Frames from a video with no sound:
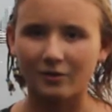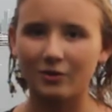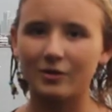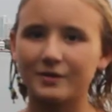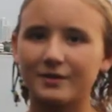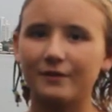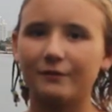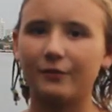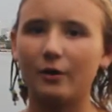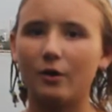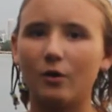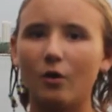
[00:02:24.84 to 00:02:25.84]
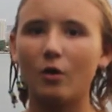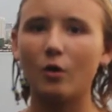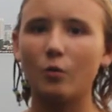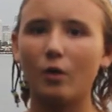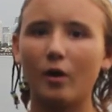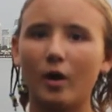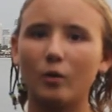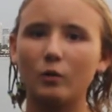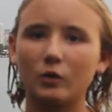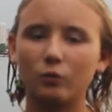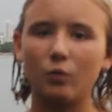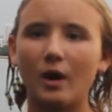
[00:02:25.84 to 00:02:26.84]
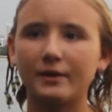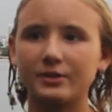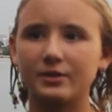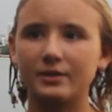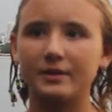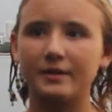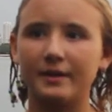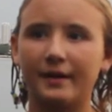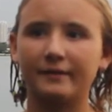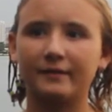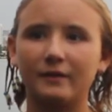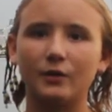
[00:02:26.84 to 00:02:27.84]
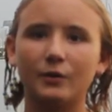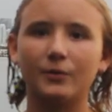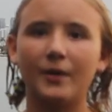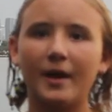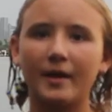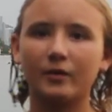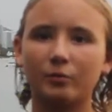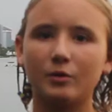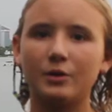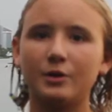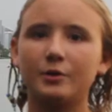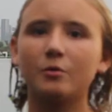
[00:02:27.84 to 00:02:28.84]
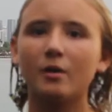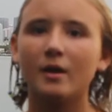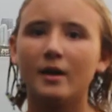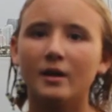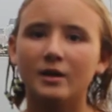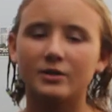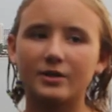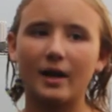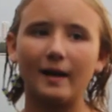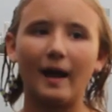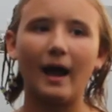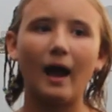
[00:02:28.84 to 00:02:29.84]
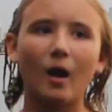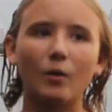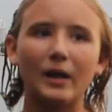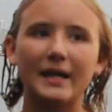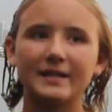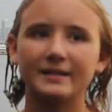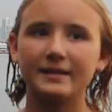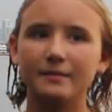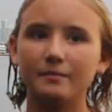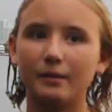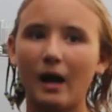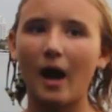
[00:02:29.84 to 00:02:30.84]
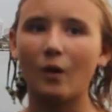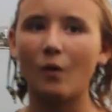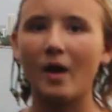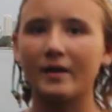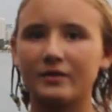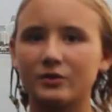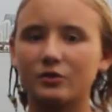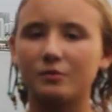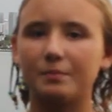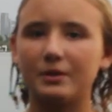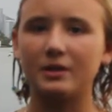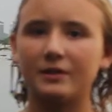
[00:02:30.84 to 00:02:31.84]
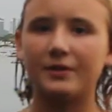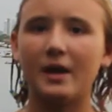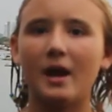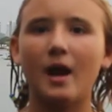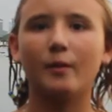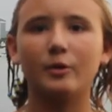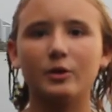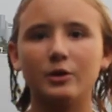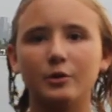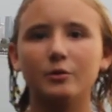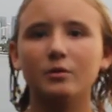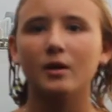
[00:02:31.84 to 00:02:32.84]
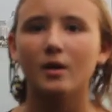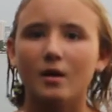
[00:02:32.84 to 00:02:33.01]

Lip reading: Cause if the whole world was watching, I'd still dance with you. Drive highways and byways just to be there with you.